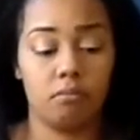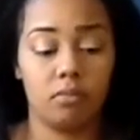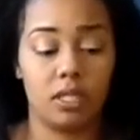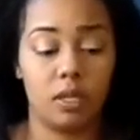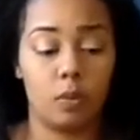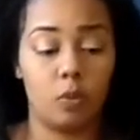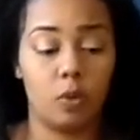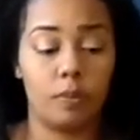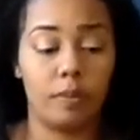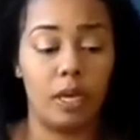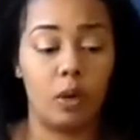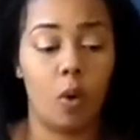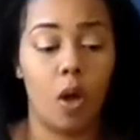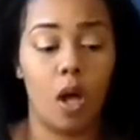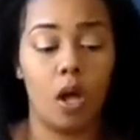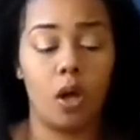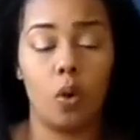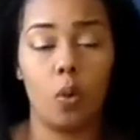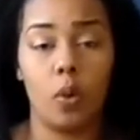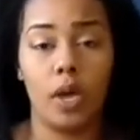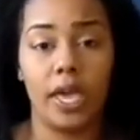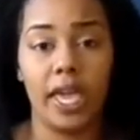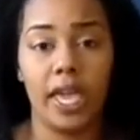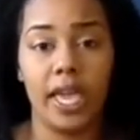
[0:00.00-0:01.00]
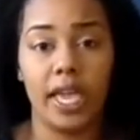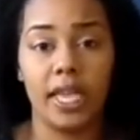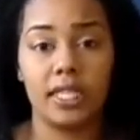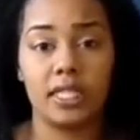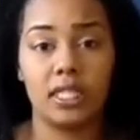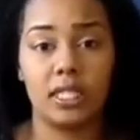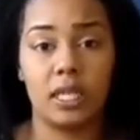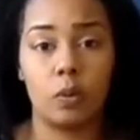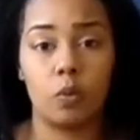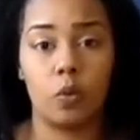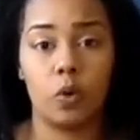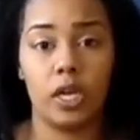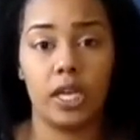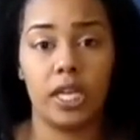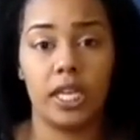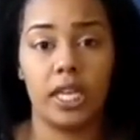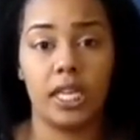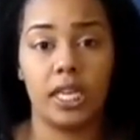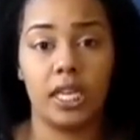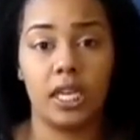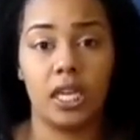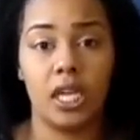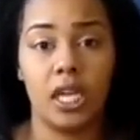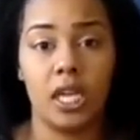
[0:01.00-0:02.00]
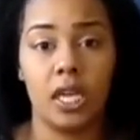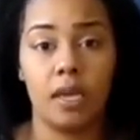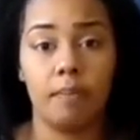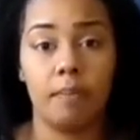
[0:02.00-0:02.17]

Someone may walk away, someone